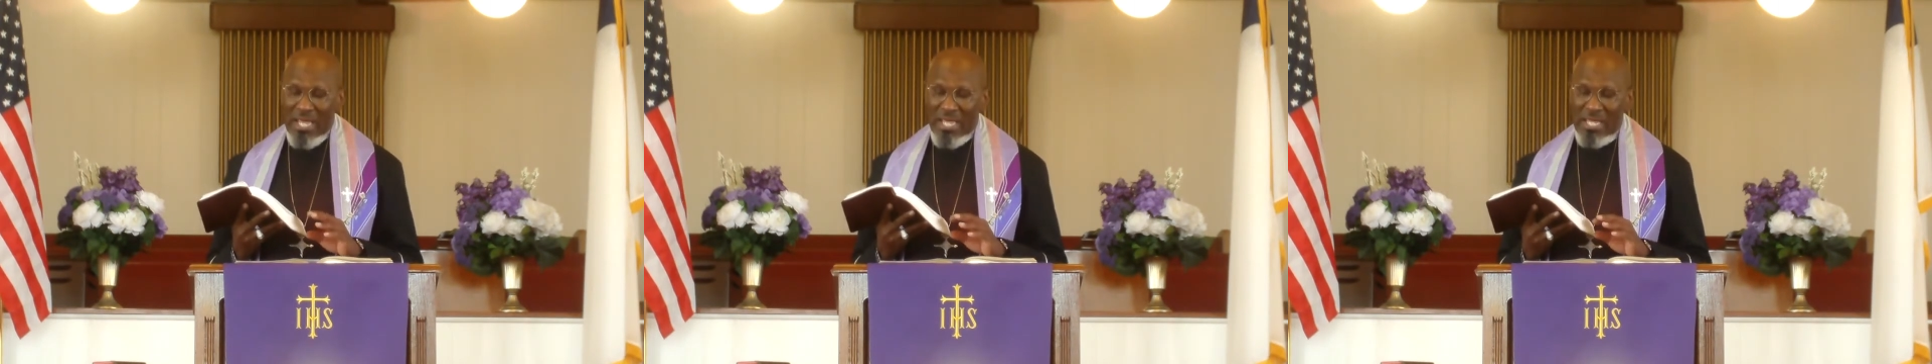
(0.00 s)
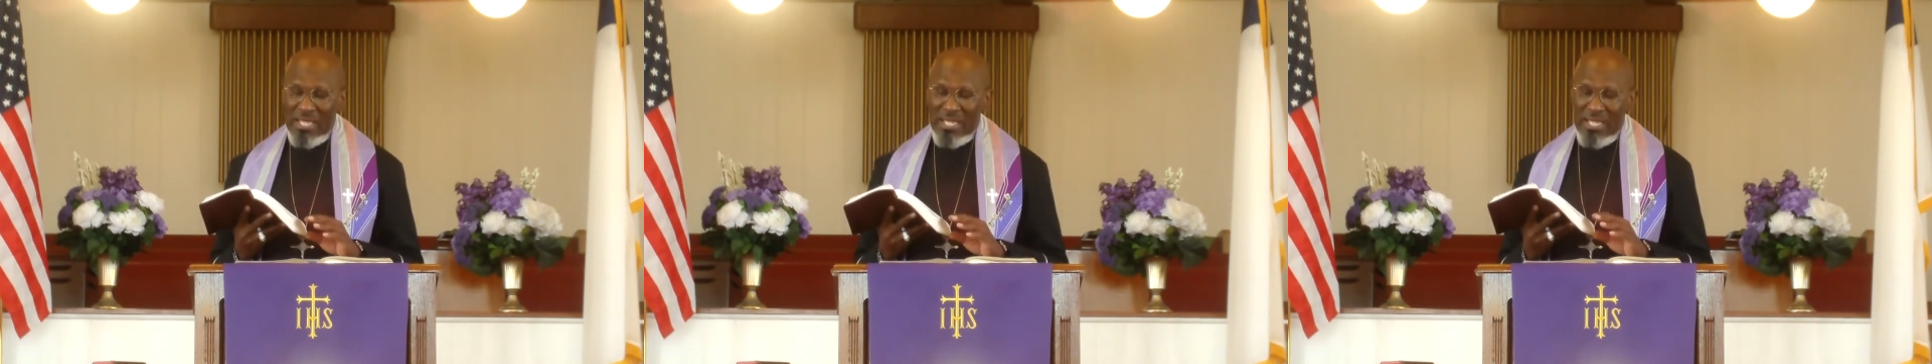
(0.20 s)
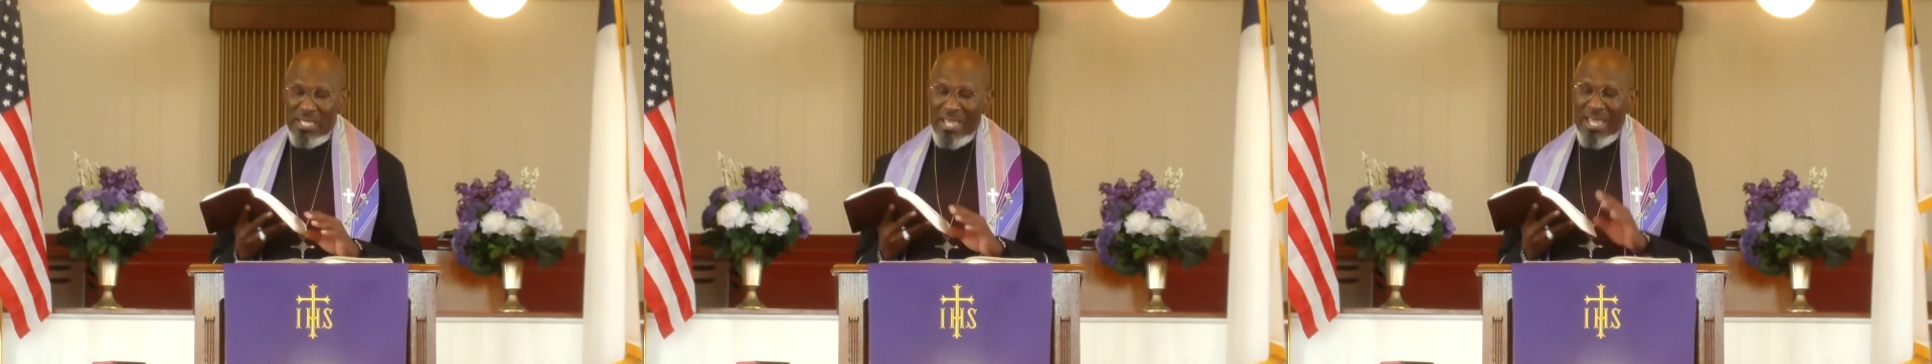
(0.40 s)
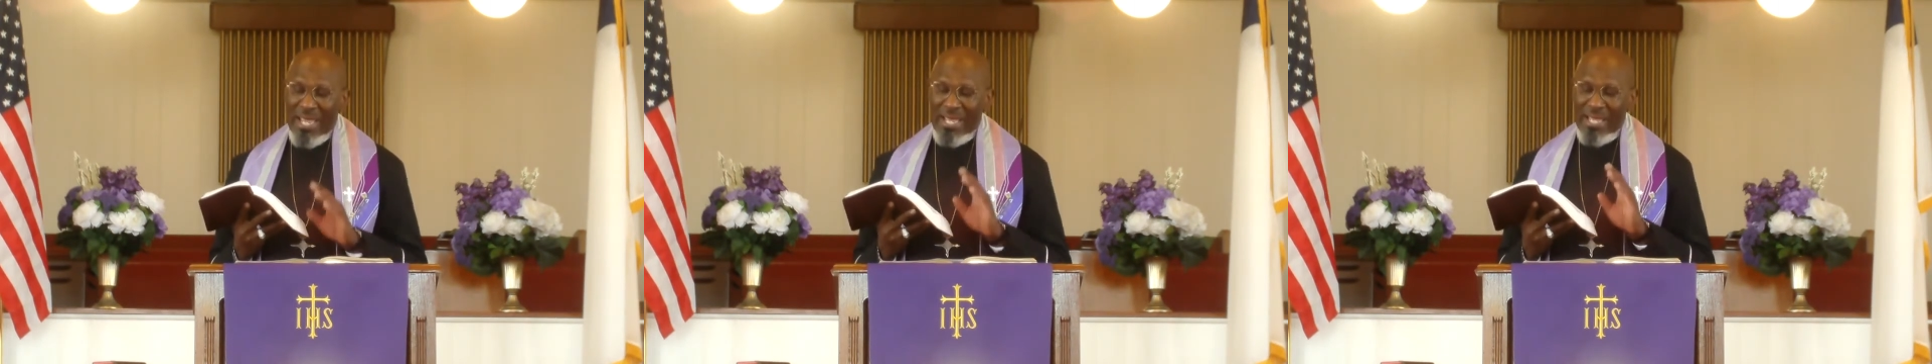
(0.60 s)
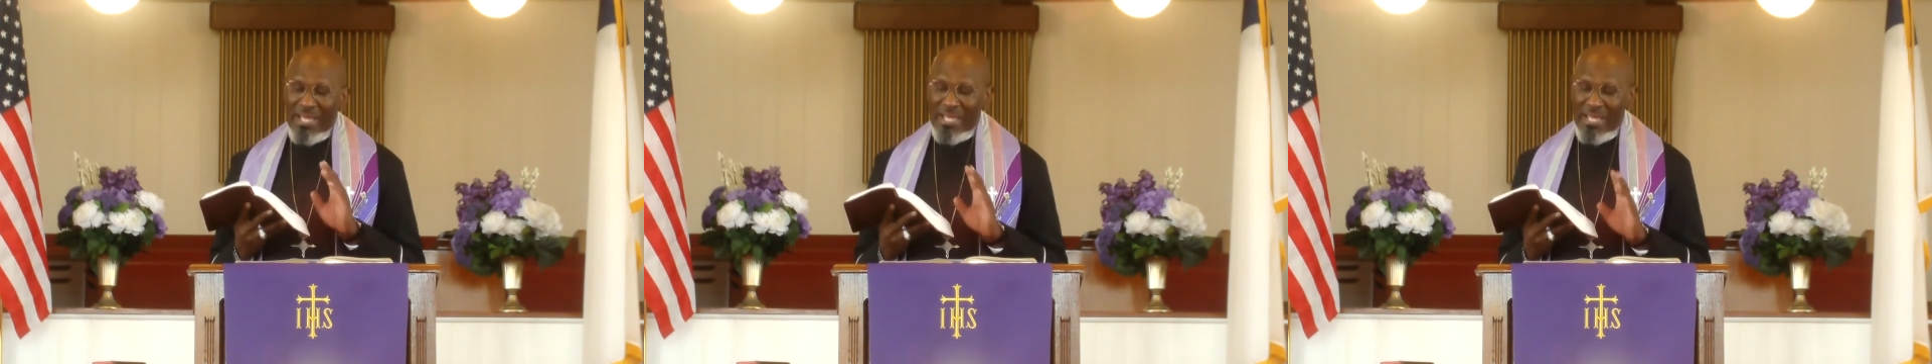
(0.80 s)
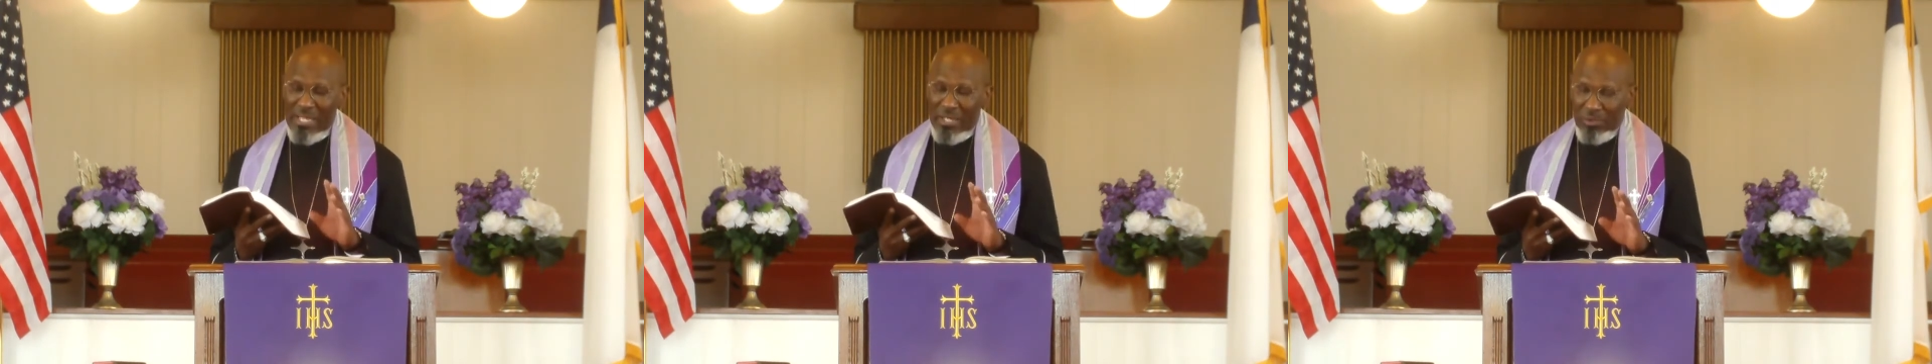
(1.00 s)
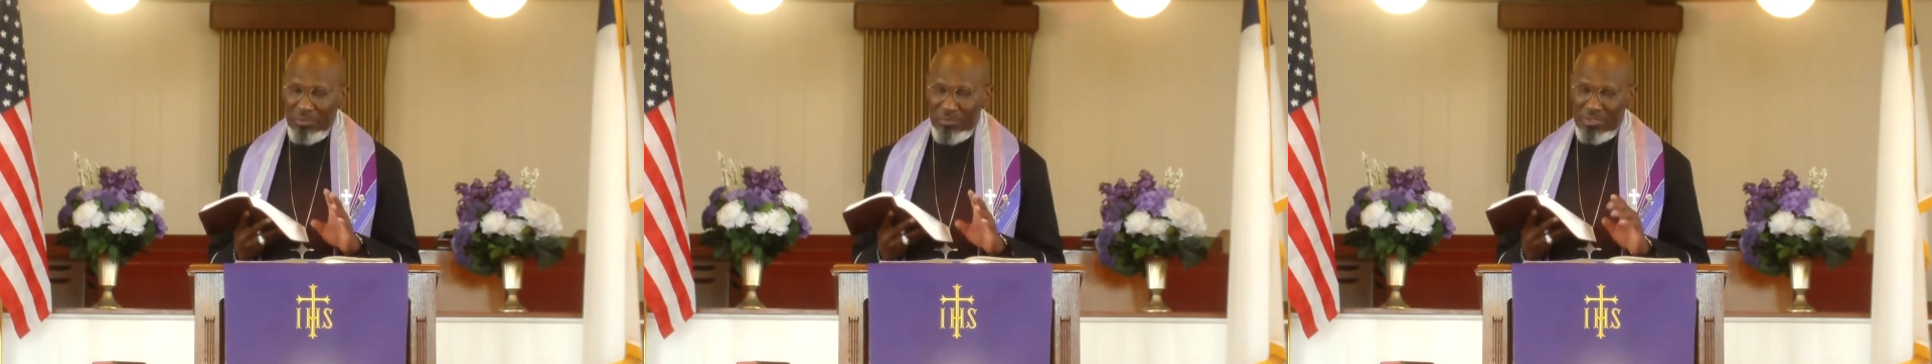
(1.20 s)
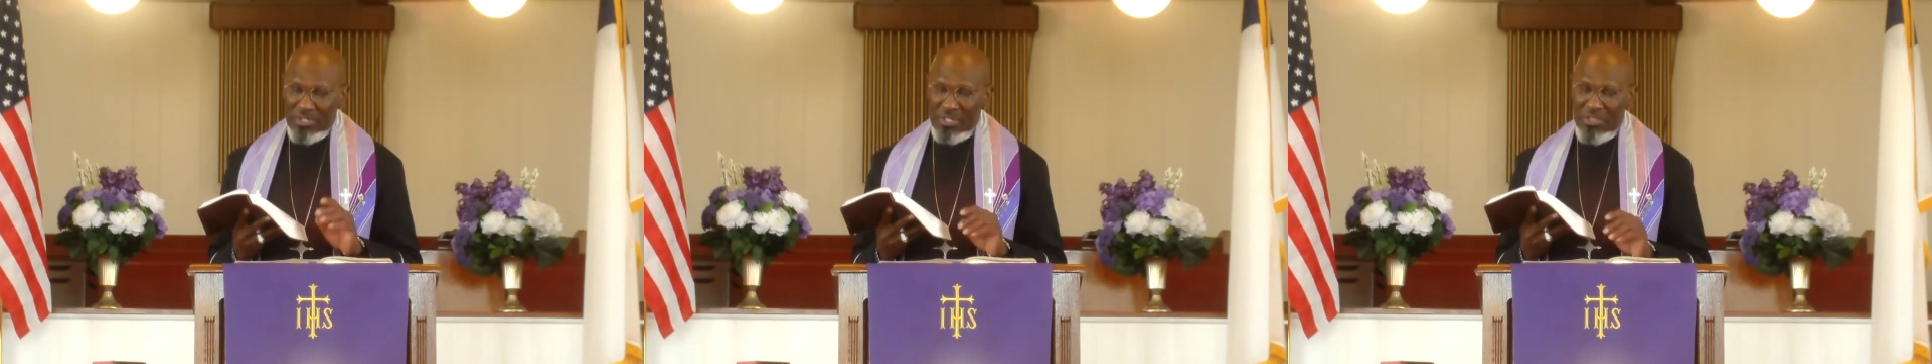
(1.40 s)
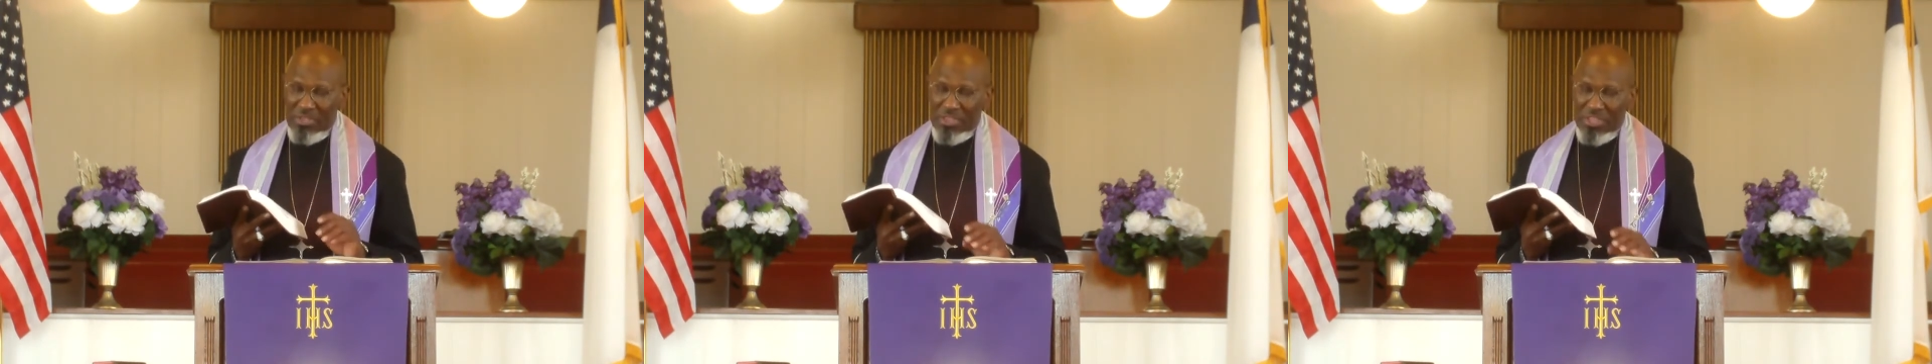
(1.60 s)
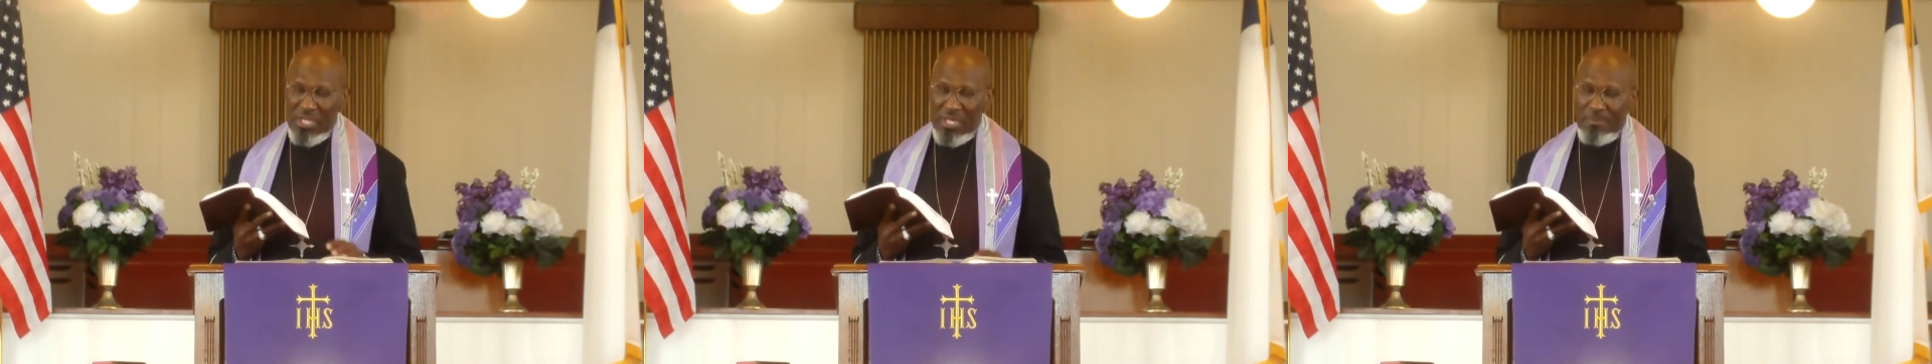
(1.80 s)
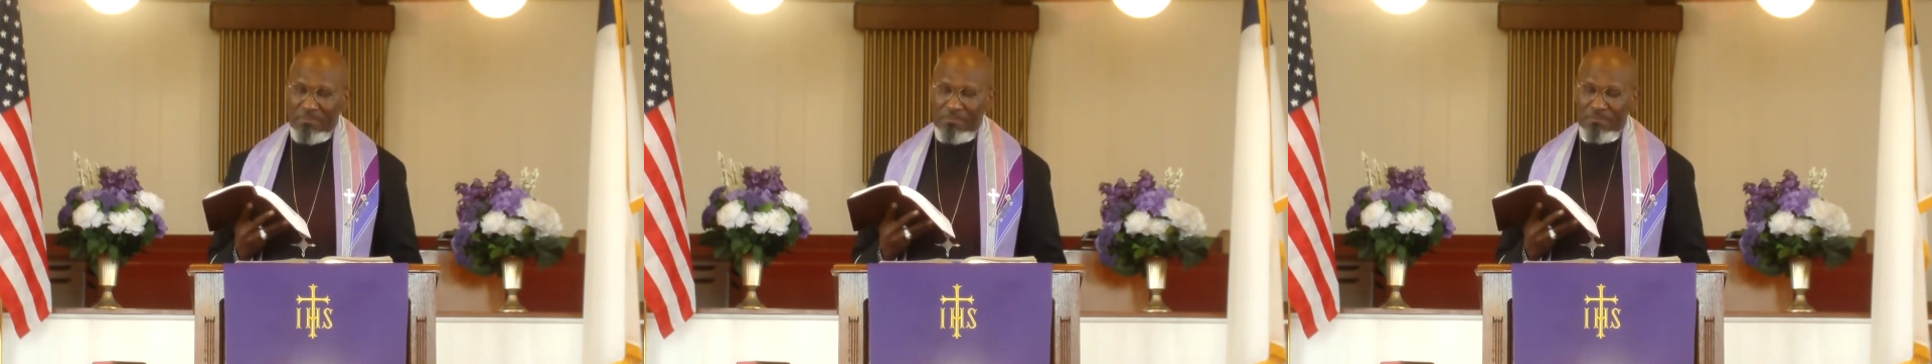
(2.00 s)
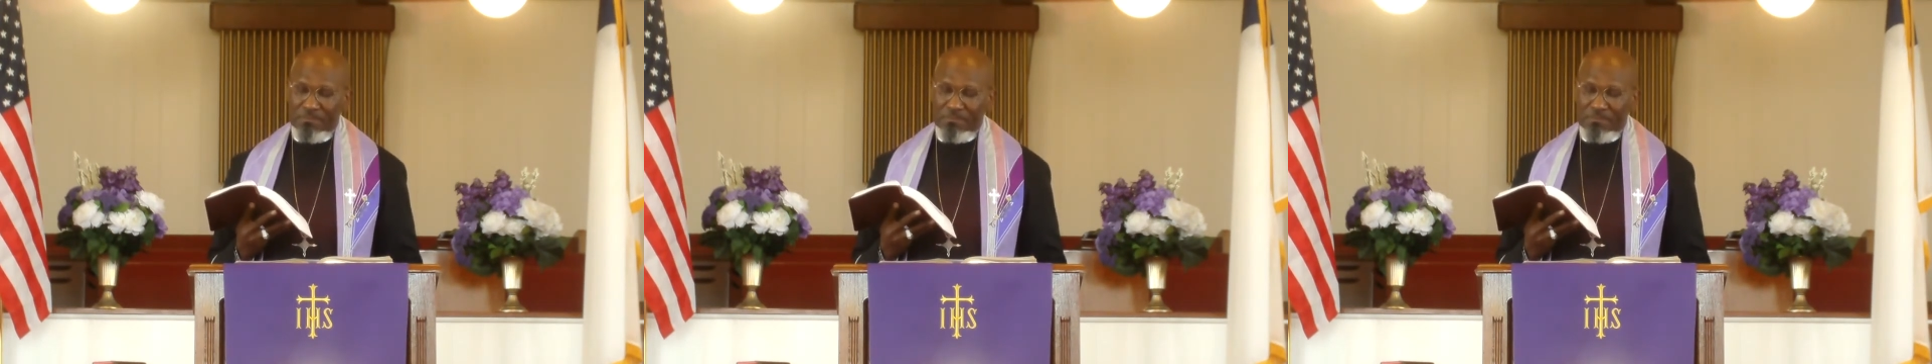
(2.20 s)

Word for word: he healed them.